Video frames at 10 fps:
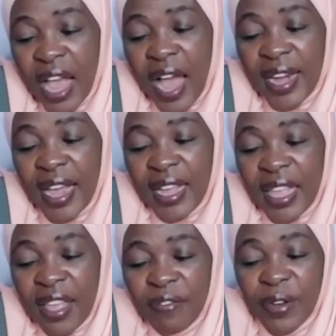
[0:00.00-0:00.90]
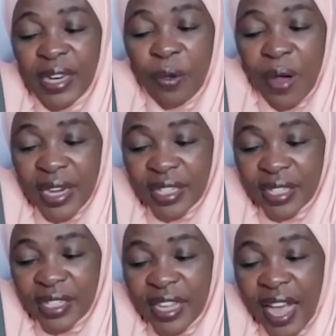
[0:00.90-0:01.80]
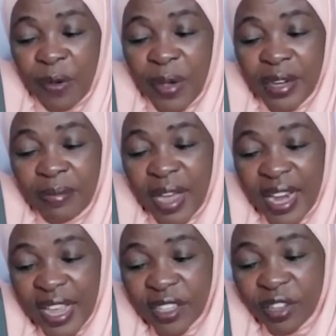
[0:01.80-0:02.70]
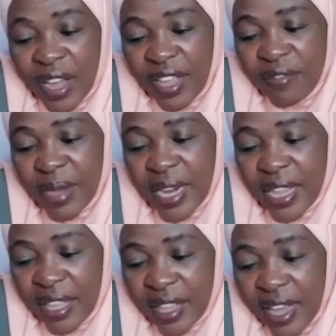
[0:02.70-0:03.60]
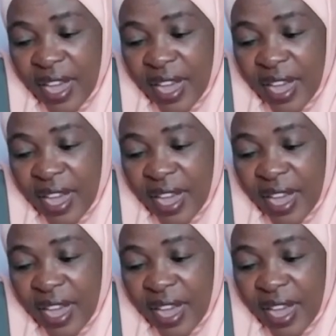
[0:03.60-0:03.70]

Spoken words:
And I give what I want. I want money, so I give money.